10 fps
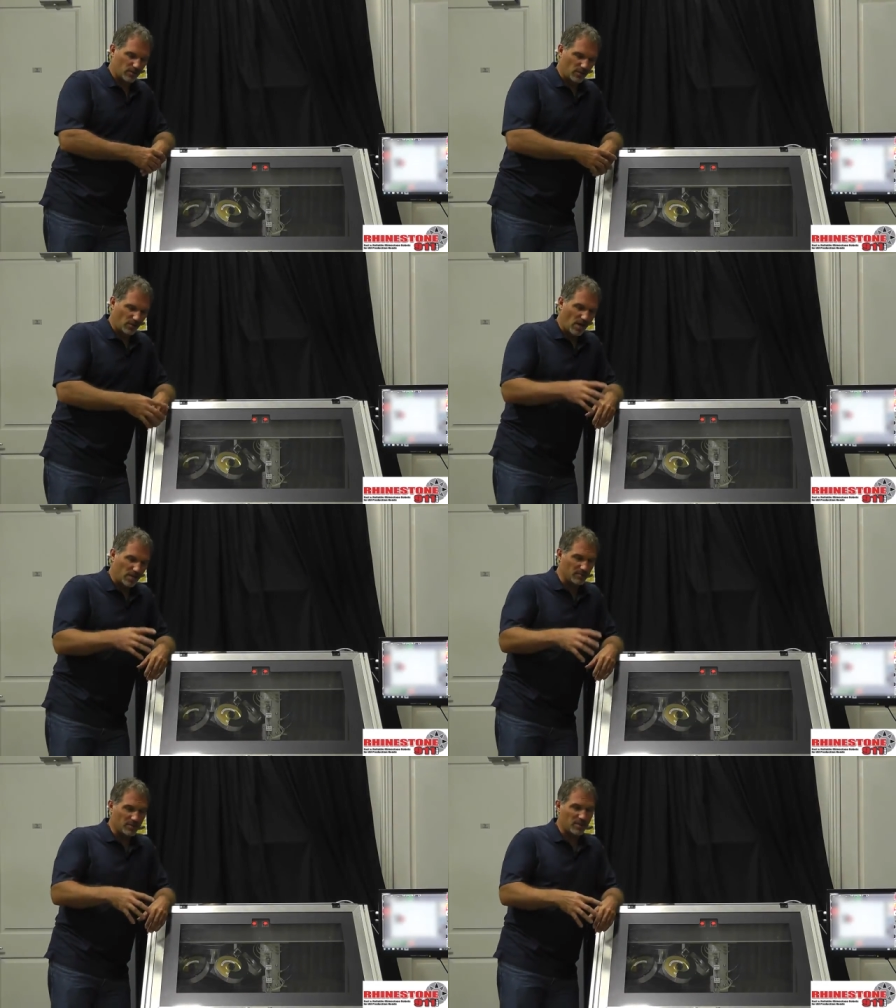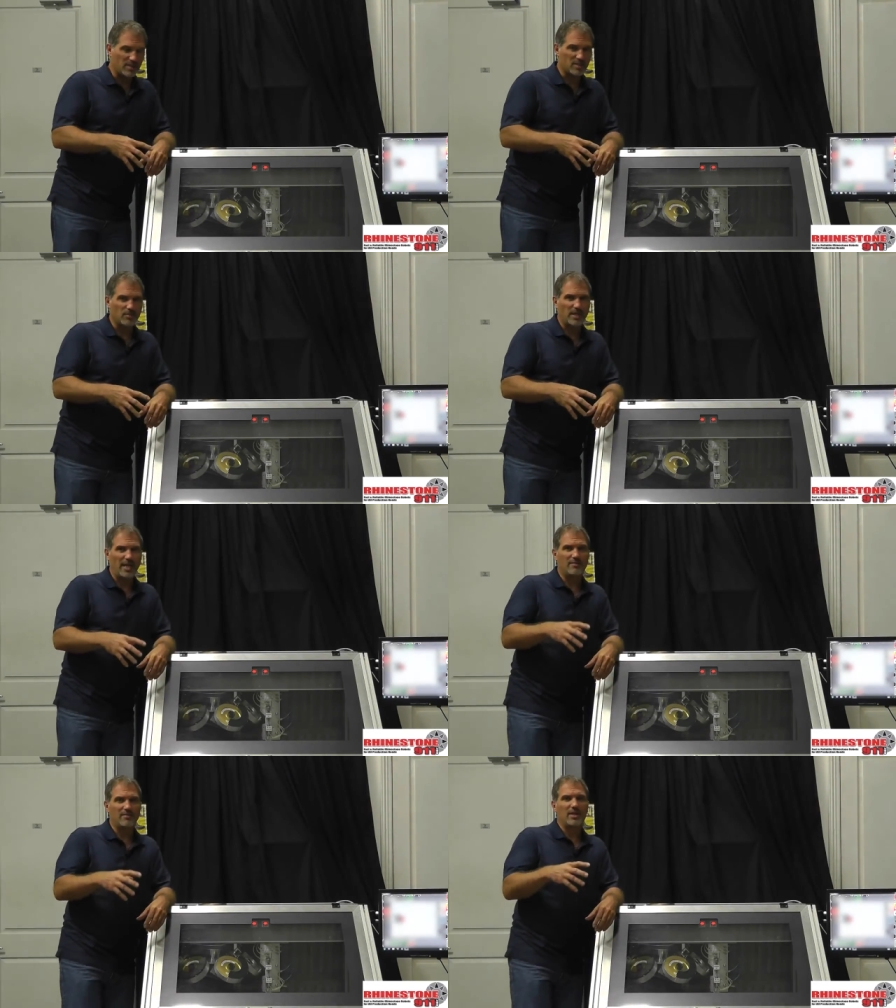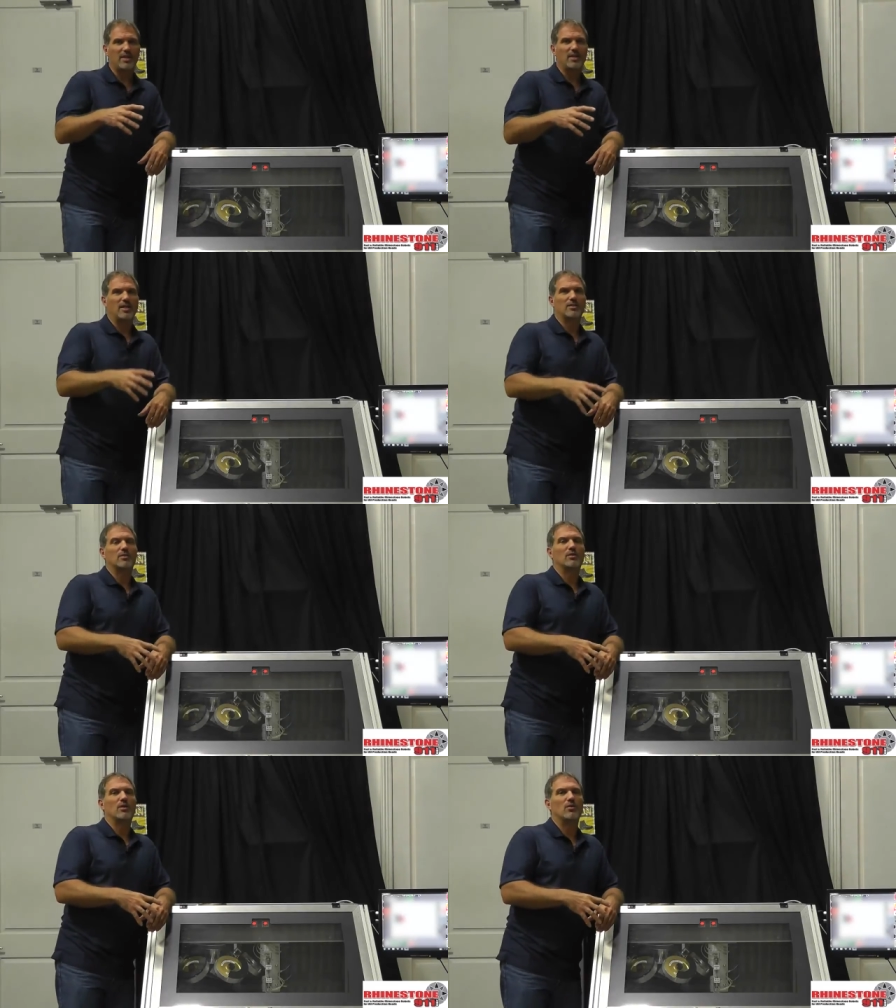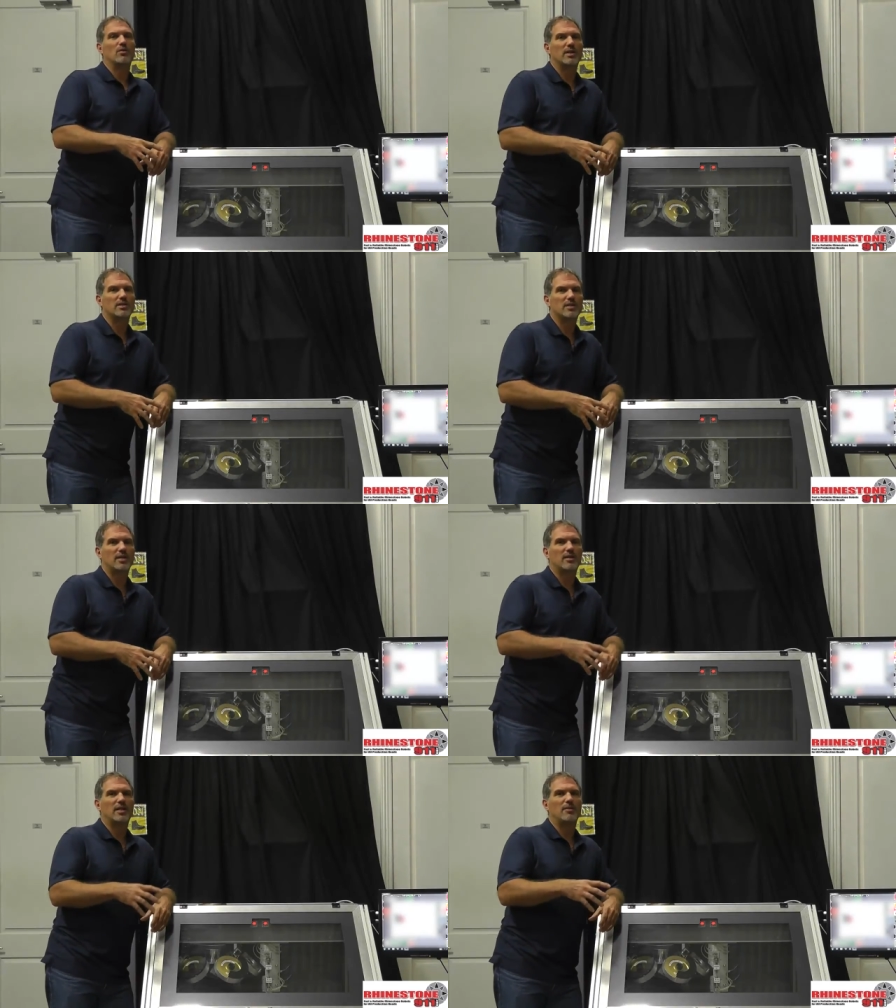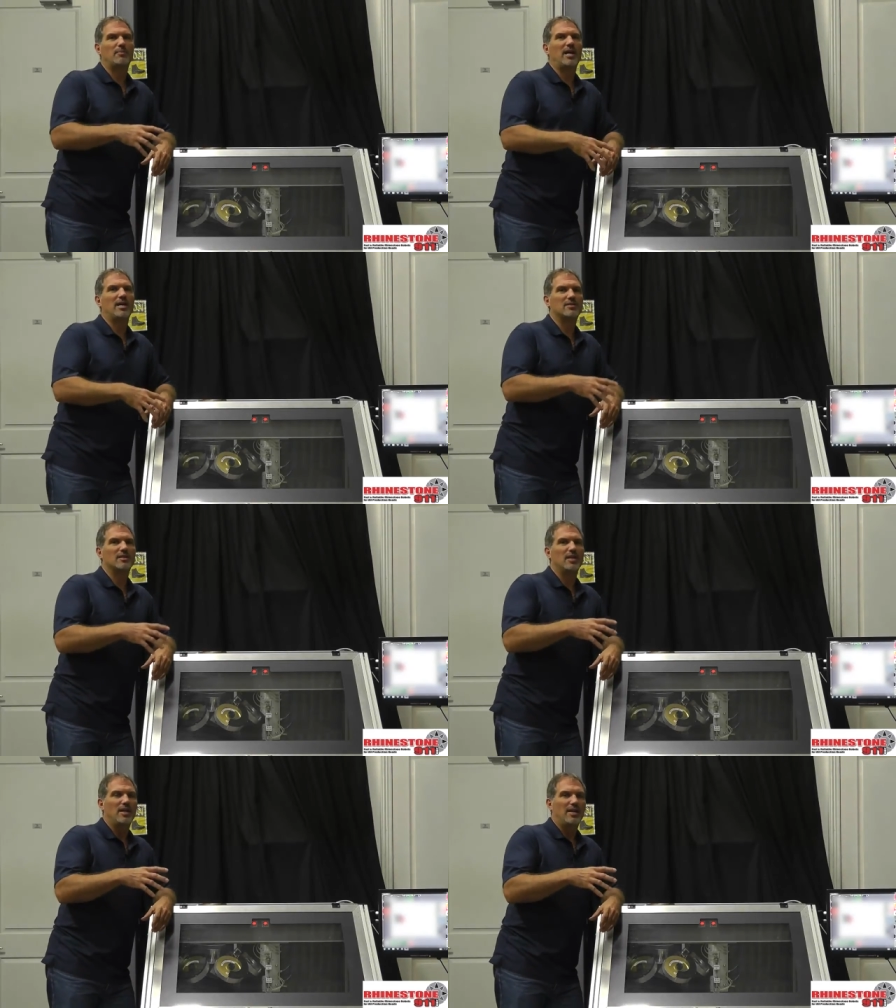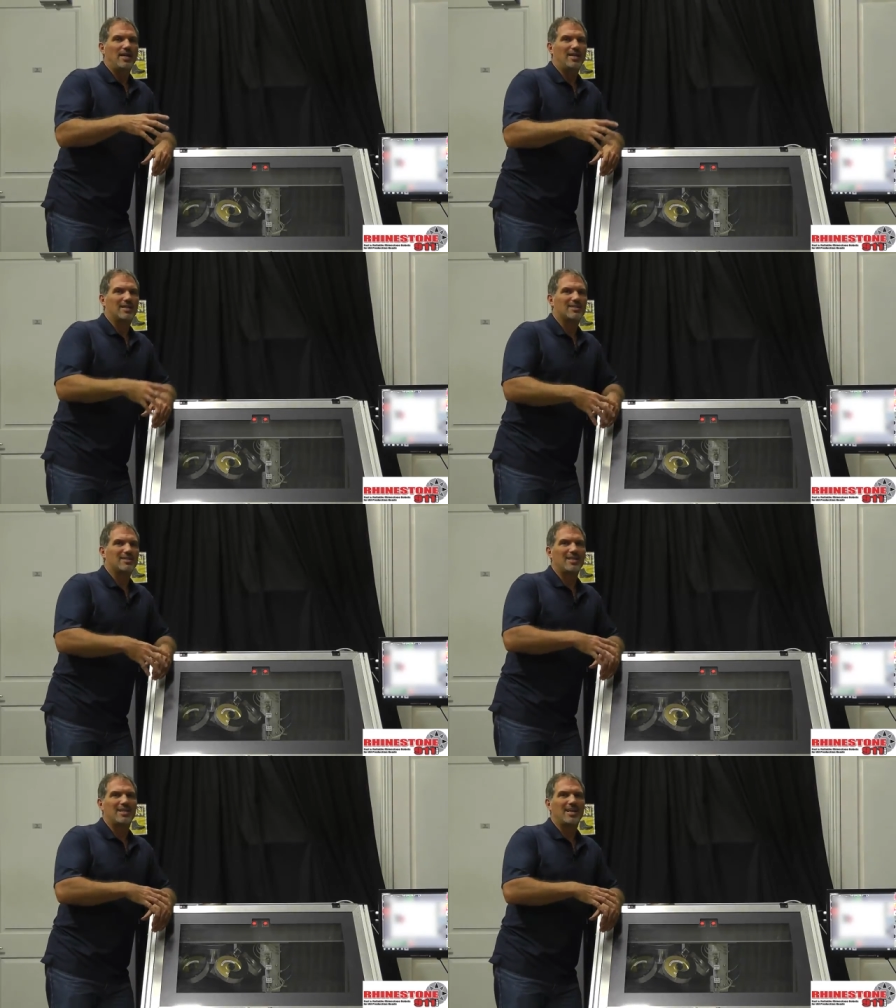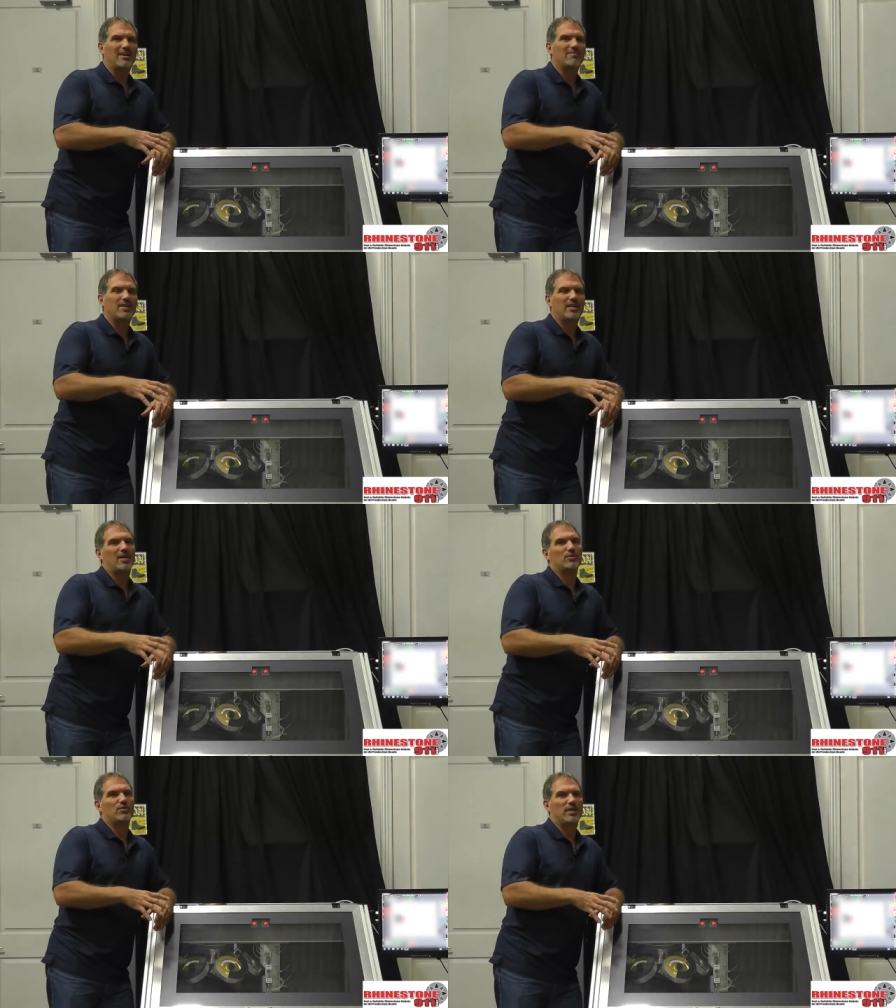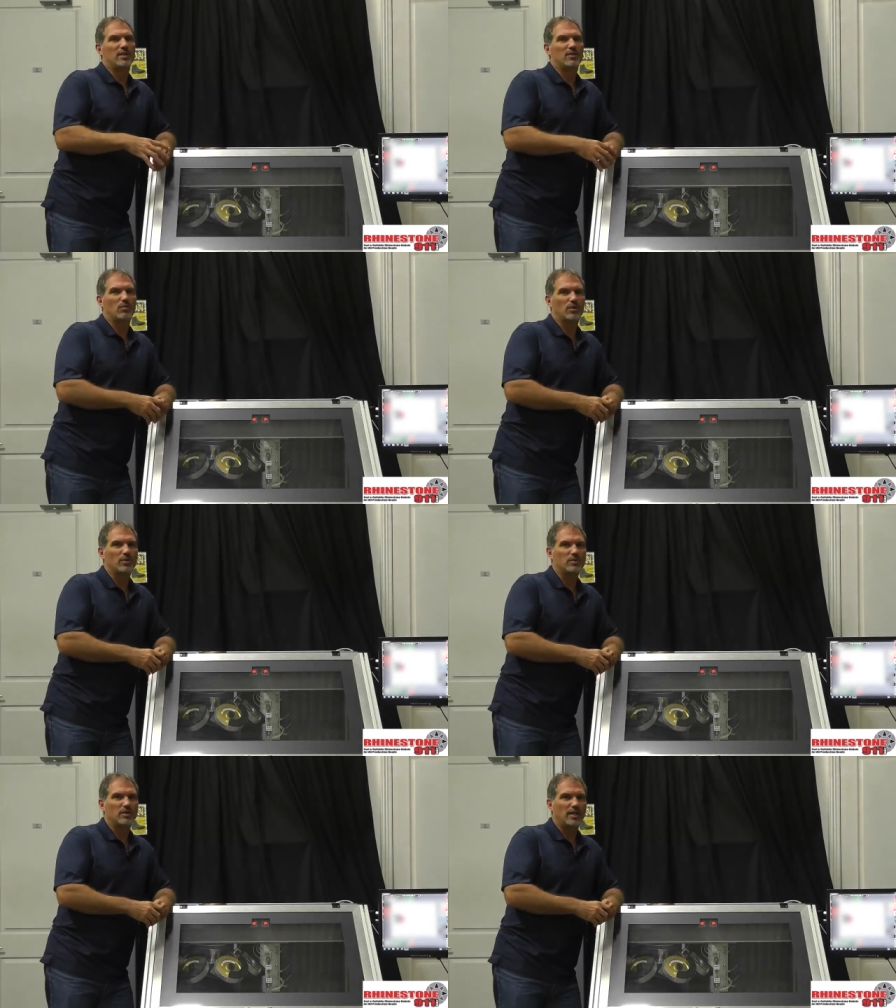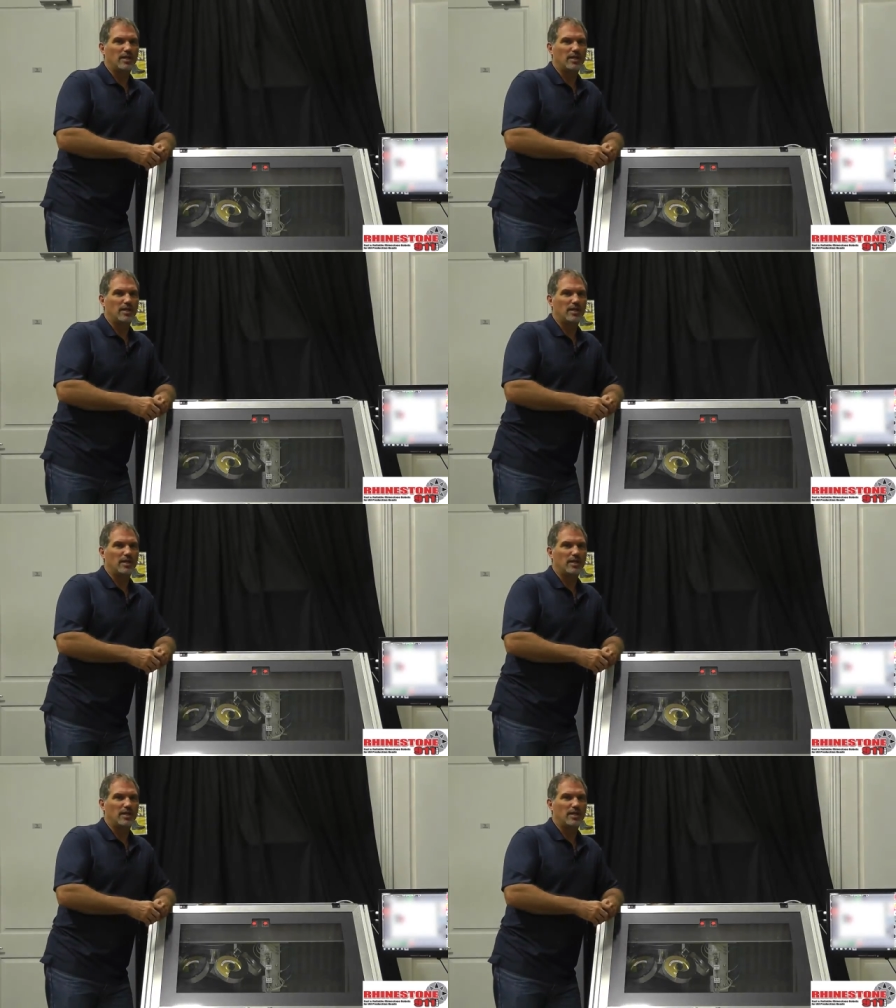So all the machines that we have can get an electrical authority sticker. They pass and exceed every country in the world.